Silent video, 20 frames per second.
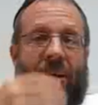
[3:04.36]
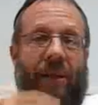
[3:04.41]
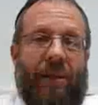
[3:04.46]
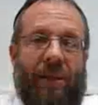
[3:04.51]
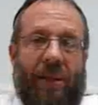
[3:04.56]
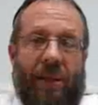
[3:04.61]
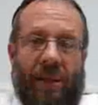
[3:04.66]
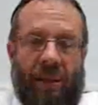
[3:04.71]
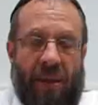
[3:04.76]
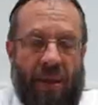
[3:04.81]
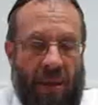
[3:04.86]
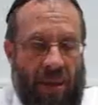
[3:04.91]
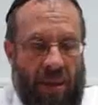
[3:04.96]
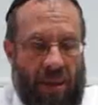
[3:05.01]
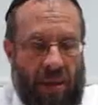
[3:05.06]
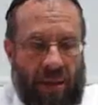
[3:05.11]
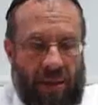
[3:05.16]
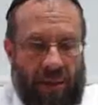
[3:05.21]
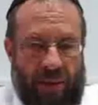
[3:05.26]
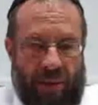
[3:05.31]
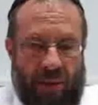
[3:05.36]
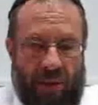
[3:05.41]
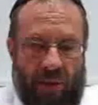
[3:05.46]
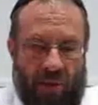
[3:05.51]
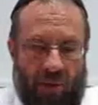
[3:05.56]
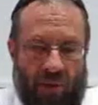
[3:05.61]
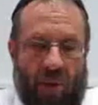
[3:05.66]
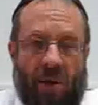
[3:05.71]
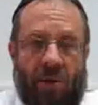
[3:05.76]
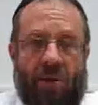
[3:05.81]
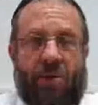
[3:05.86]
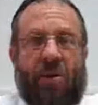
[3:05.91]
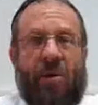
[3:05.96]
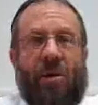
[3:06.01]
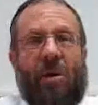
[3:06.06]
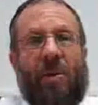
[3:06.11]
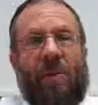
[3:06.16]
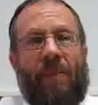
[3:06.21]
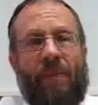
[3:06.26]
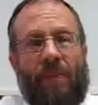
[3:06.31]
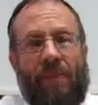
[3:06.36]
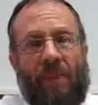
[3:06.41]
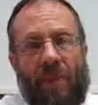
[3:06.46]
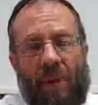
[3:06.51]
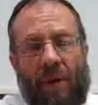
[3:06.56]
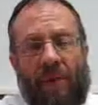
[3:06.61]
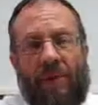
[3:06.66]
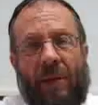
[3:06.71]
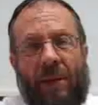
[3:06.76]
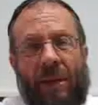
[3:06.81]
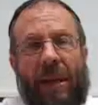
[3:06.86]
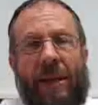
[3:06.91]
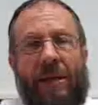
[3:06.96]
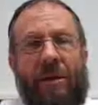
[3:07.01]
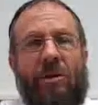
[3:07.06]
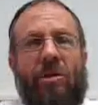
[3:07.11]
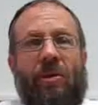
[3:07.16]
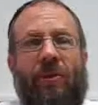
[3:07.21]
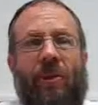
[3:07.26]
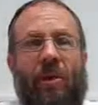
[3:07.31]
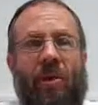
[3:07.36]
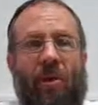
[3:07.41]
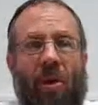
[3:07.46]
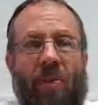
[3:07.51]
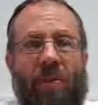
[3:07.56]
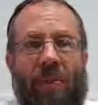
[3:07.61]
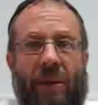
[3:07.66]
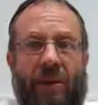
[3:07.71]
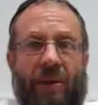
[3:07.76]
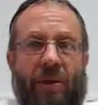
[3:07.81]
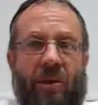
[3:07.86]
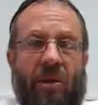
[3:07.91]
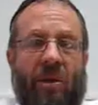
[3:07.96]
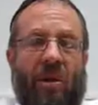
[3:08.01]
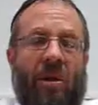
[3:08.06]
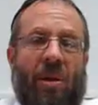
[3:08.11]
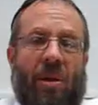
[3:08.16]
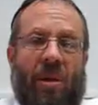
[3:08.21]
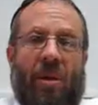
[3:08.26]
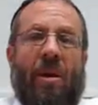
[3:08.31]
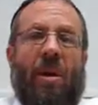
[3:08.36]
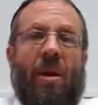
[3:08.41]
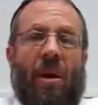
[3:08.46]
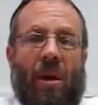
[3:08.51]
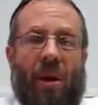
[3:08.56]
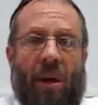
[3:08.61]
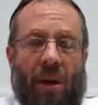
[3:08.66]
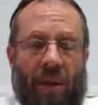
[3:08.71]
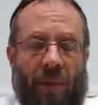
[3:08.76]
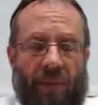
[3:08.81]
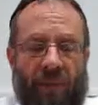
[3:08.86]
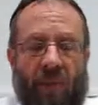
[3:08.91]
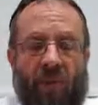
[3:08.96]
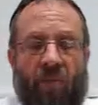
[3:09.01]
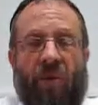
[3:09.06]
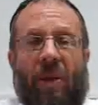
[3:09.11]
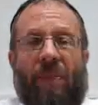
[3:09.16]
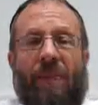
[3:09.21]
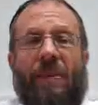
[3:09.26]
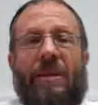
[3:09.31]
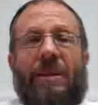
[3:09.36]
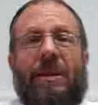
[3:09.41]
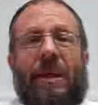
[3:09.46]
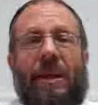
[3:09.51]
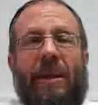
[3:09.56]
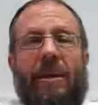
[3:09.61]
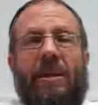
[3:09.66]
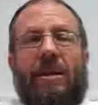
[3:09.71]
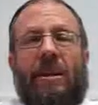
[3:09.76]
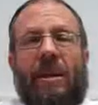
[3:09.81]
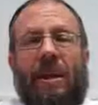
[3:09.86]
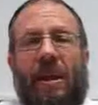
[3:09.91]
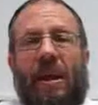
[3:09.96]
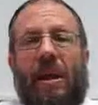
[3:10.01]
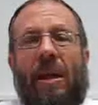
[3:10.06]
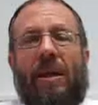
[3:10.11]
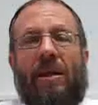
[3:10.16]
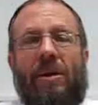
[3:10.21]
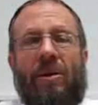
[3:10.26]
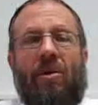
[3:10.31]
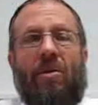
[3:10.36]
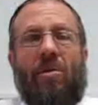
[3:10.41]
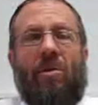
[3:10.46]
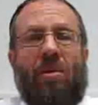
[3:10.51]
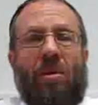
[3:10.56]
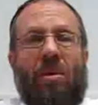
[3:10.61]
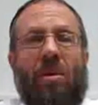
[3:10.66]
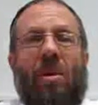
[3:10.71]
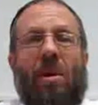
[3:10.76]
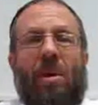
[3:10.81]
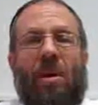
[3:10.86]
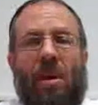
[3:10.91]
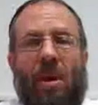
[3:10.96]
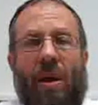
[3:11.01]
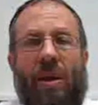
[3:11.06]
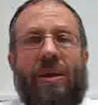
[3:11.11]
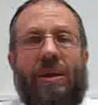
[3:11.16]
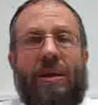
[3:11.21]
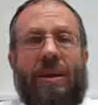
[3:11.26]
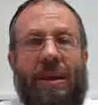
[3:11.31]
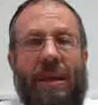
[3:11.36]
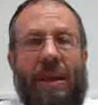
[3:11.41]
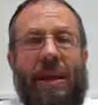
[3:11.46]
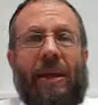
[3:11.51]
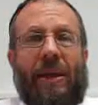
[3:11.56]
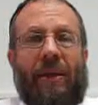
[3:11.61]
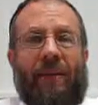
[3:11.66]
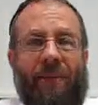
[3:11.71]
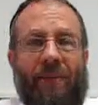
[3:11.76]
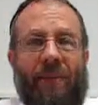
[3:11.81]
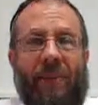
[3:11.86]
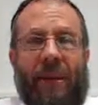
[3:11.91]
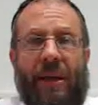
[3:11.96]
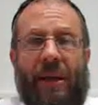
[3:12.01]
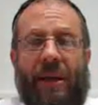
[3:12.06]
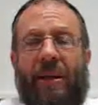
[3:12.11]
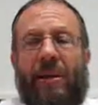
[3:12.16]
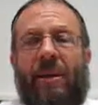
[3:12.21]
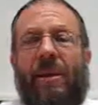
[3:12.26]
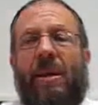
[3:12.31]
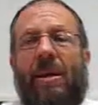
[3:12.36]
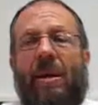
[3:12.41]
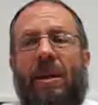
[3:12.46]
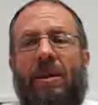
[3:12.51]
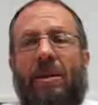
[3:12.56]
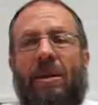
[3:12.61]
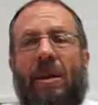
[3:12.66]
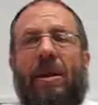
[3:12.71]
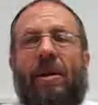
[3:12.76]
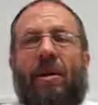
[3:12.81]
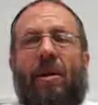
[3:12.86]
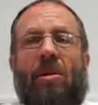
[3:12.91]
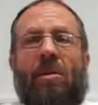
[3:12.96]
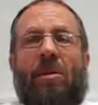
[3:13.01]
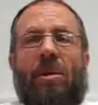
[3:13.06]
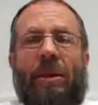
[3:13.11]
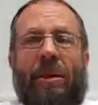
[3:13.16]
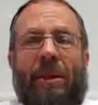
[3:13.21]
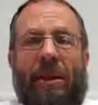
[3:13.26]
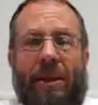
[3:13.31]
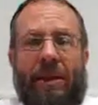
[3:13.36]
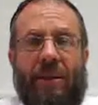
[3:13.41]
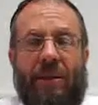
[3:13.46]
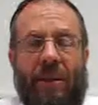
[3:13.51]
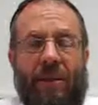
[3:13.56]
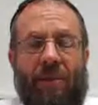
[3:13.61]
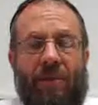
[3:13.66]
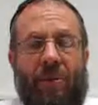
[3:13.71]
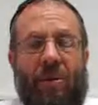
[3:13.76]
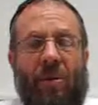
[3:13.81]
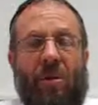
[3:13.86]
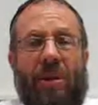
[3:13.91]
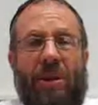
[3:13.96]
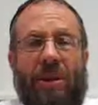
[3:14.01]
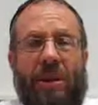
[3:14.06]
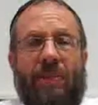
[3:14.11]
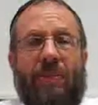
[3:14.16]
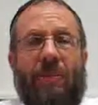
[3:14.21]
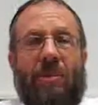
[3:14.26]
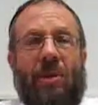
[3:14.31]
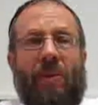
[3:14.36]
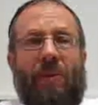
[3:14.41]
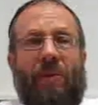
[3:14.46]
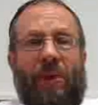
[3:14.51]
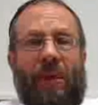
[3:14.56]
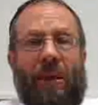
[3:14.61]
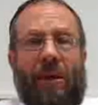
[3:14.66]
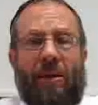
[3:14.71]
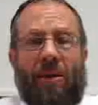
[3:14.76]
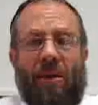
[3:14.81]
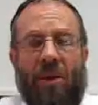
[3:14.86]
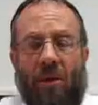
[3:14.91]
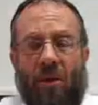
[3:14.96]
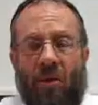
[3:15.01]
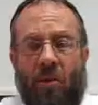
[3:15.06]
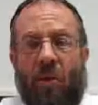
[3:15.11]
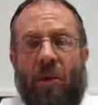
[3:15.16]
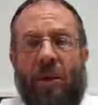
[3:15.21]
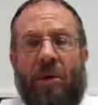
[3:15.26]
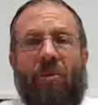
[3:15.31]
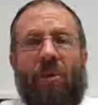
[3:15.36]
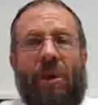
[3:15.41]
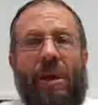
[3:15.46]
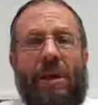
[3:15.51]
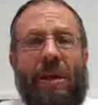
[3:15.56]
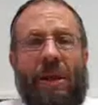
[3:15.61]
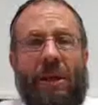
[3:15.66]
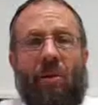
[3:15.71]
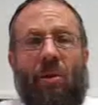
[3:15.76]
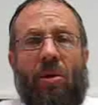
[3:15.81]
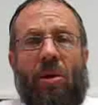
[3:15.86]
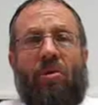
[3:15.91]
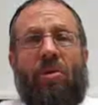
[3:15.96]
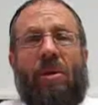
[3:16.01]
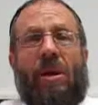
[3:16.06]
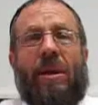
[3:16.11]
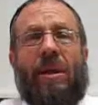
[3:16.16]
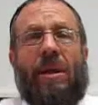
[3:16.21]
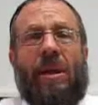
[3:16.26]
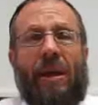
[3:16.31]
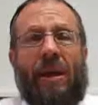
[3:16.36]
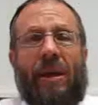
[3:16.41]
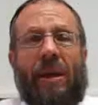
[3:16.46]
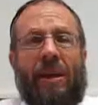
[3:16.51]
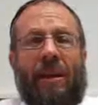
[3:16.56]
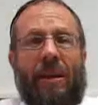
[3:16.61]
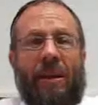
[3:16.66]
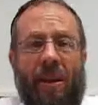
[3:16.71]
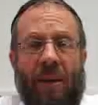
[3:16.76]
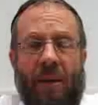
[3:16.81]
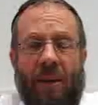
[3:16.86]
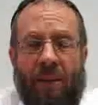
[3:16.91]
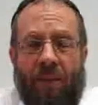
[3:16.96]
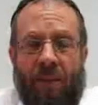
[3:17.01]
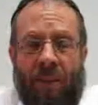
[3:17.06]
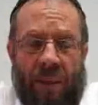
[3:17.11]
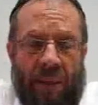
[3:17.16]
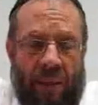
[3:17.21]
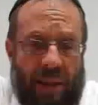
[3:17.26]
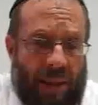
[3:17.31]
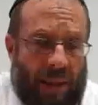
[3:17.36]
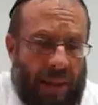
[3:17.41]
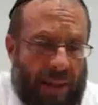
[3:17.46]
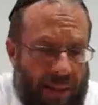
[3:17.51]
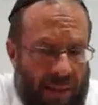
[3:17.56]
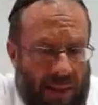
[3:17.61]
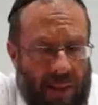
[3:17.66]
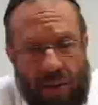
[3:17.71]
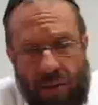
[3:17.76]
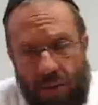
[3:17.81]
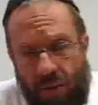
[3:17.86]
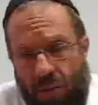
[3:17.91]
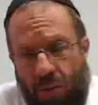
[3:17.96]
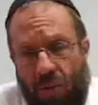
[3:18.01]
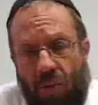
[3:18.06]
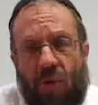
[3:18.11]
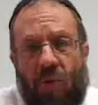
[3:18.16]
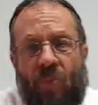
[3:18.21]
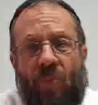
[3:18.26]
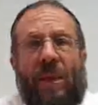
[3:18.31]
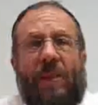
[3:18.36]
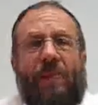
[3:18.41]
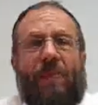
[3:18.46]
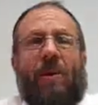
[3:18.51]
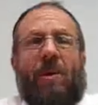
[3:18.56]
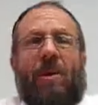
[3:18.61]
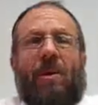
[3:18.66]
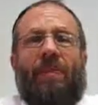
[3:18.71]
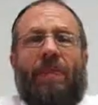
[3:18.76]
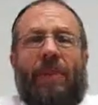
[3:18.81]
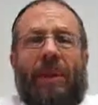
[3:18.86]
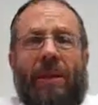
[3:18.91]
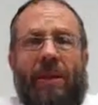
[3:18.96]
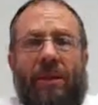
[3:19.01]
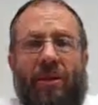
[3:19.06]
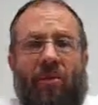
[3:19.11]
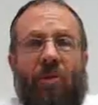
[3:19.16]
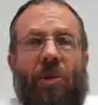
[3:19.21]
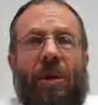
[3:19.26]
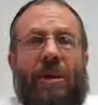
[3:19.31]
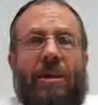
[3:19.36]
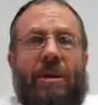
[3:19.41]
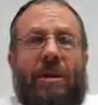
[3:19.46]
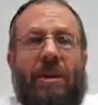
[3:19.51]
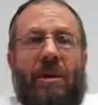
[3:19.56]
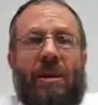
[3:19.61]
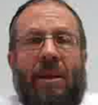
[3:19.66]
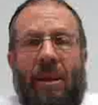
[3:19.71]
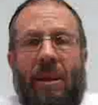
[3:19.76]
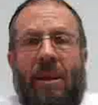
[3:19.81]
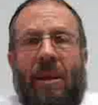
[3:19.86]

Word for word: that the the structure of the language of the Chumash um, represents a new understanding of man, not only as purely subservient to a reigning and autocratic king, but as the Jewish people being addressed